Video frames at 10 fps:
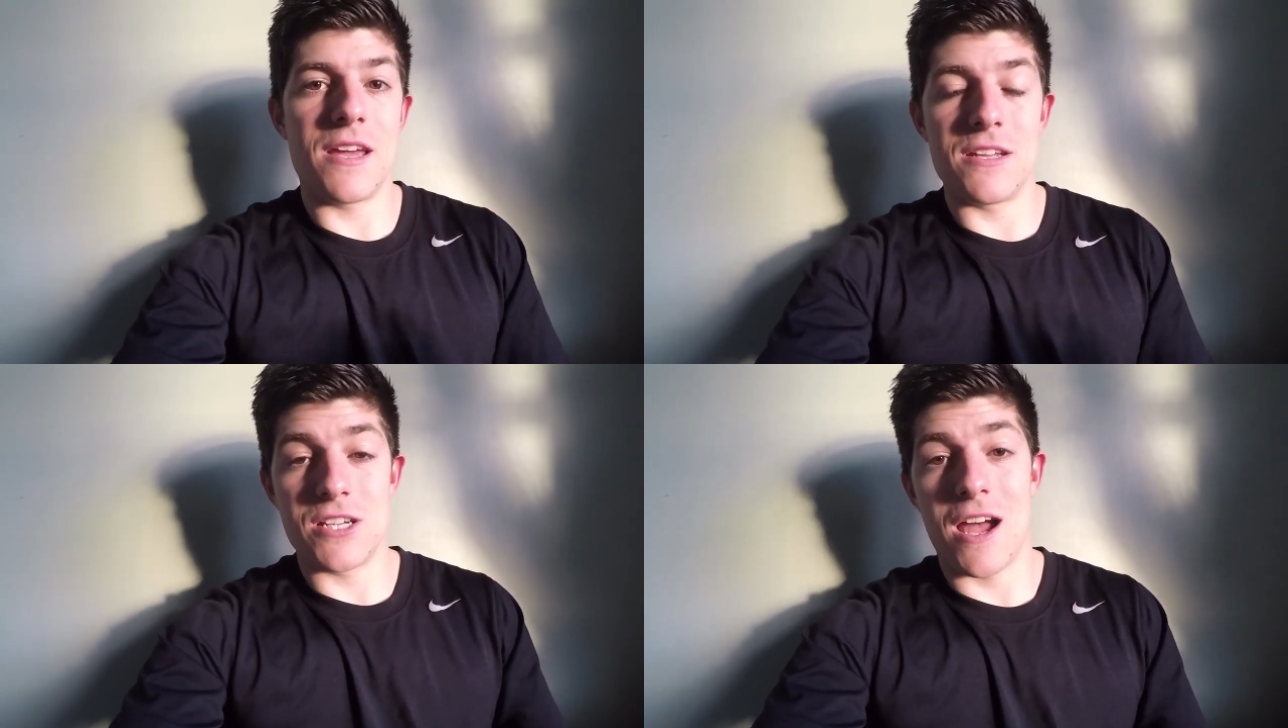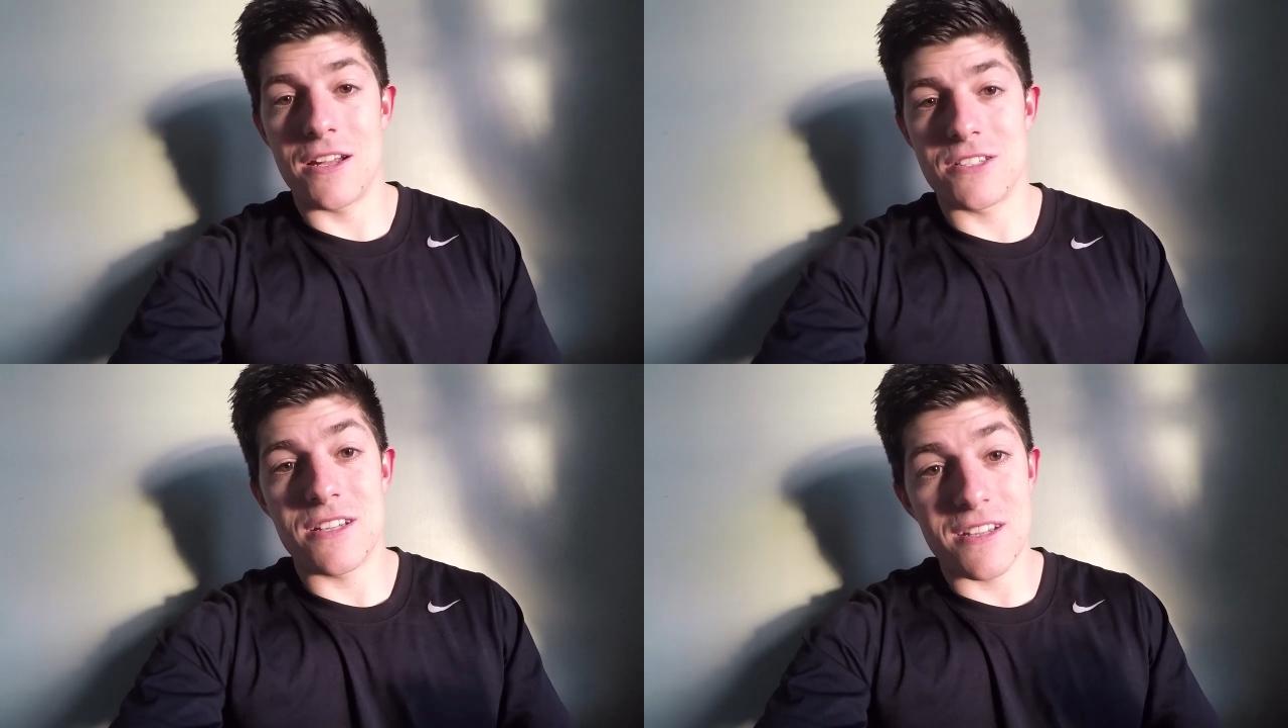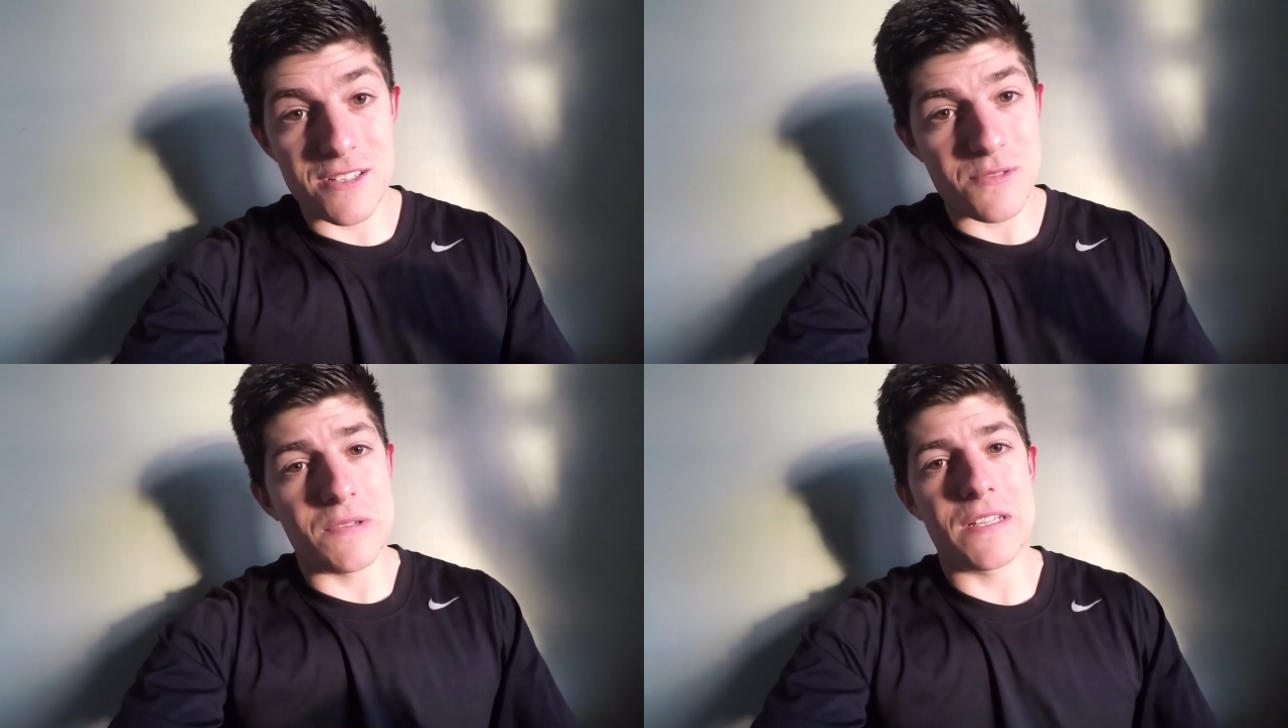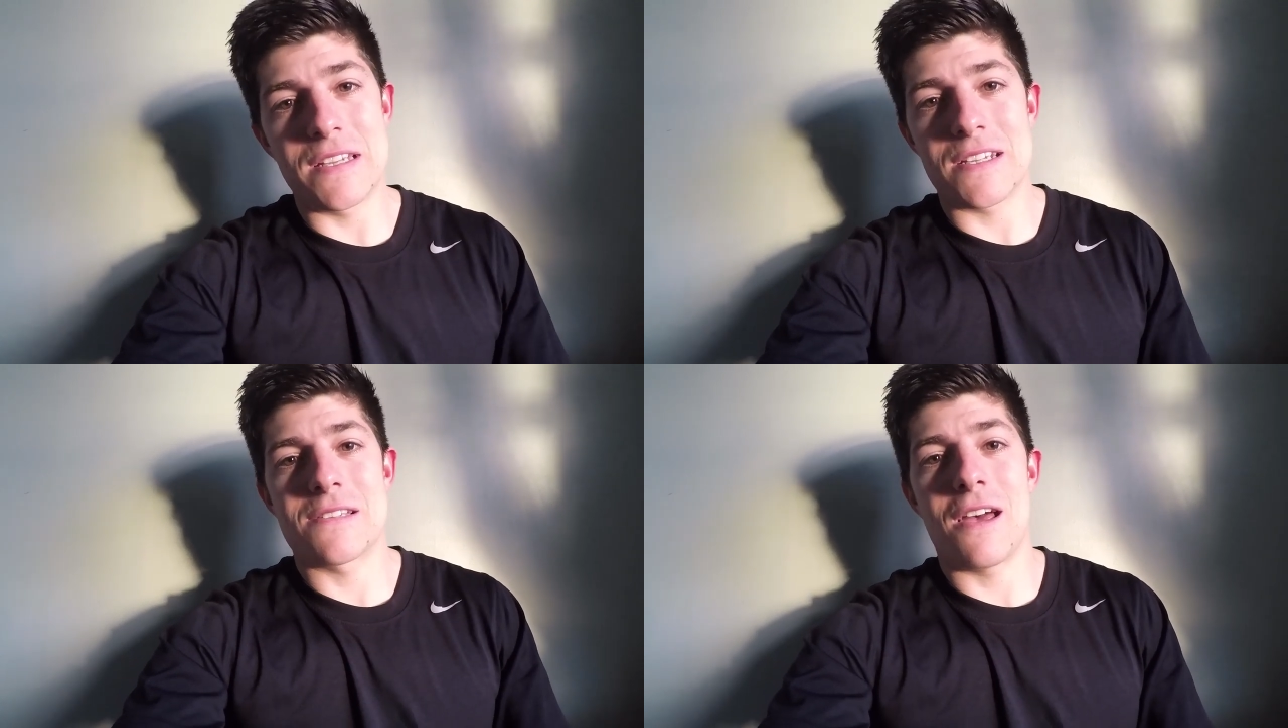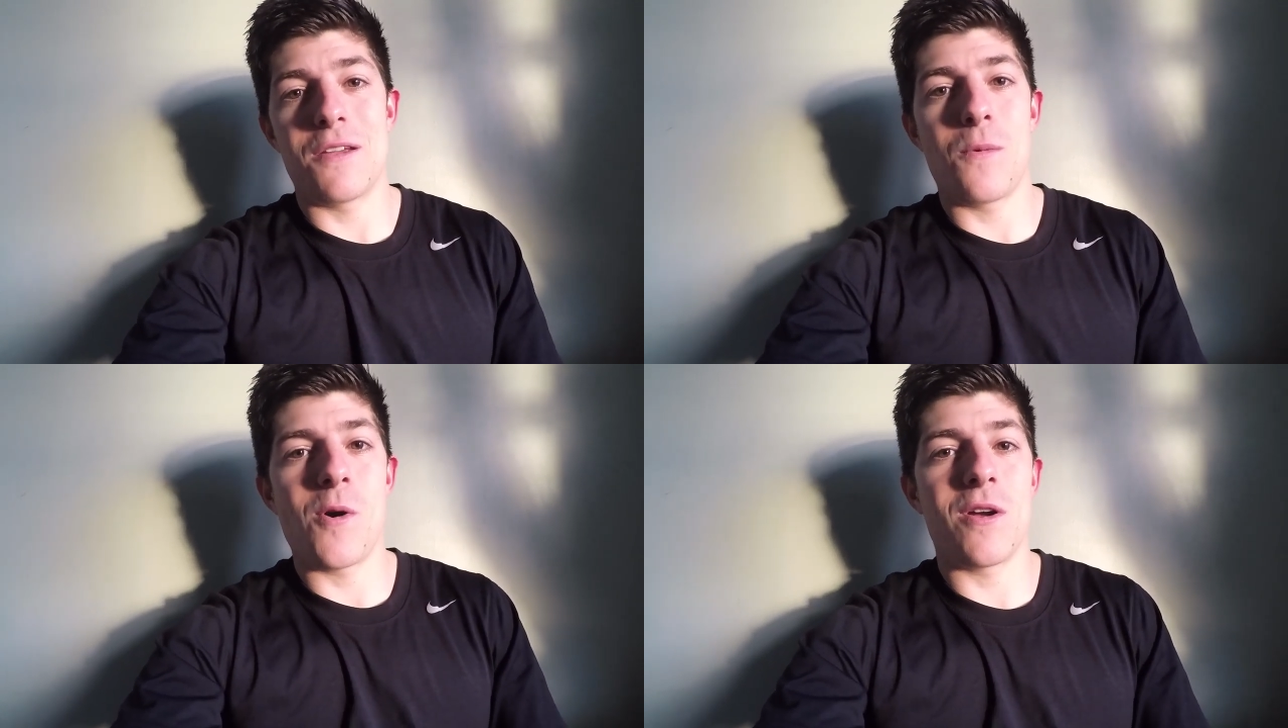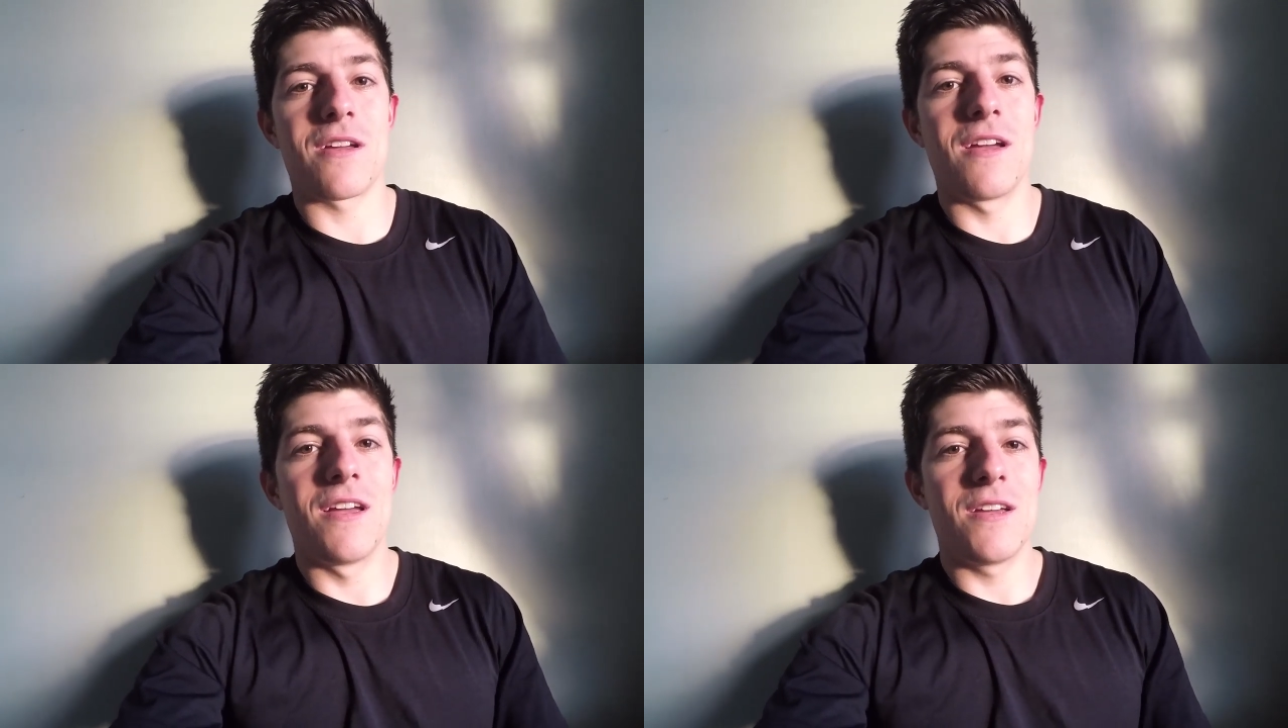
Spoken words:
and charged. It is really exciting work.